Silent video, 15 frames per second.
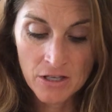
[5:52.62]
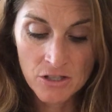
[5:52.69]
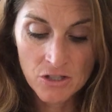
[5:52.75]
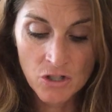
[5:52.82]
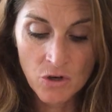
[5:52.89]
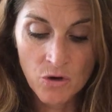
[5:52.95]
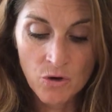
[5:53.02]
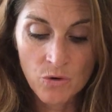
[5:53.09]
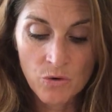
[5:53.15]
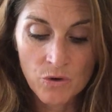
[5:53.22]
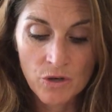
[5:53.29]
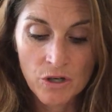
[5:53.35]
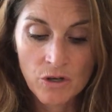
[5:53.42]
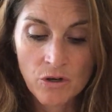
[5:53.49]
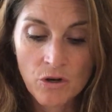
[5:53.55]
So,
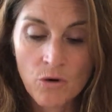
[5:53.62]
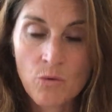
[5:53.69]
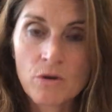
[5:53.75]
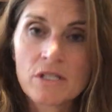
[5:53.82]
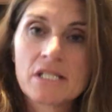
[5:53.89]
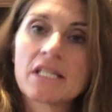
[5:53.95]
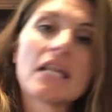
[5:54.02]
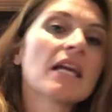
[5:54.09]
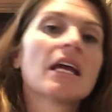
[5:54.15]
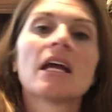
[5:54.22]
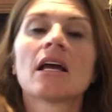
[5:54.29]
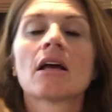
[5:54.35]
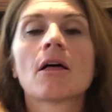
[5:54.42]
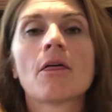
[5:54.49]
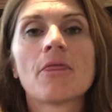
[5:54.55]
we're
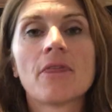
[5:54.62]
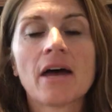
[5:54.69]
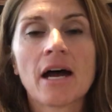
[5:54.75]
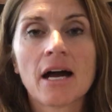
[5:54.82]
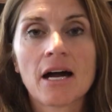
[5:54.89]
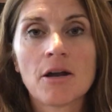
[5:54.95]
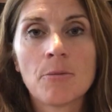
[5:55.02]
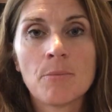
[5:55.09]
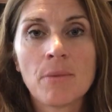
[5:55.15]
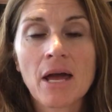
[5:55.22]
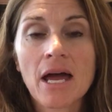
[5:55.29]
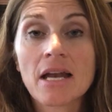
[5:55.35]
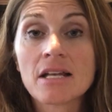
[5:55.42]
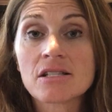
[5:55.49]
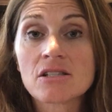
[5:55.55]
seeing that
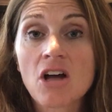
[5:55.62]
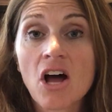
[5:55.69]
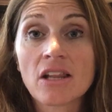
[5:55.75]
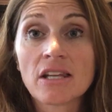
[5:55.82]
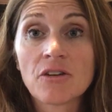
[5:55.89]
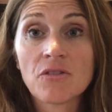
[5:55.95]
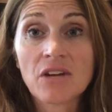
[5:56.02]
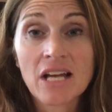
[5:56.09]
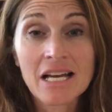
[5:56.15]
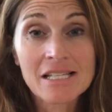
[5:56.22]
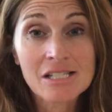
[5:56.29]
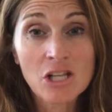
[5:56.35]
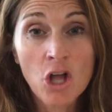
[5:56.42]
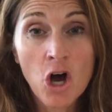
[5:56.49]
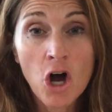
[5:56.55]
man is not living
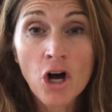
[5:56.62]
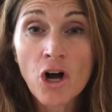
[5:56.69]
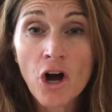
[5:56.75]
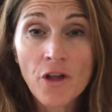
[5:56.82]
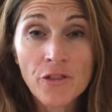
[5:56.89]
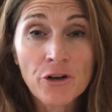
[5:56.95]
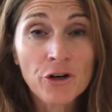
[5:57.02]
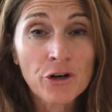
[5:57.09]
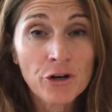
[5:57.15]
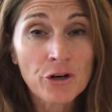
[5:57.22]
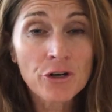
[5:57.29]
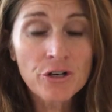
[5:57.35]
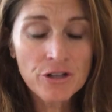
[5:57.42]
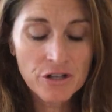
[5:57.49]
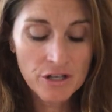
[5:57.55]
as long on the
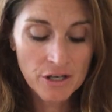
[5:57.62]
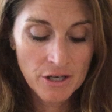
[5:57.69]
earth.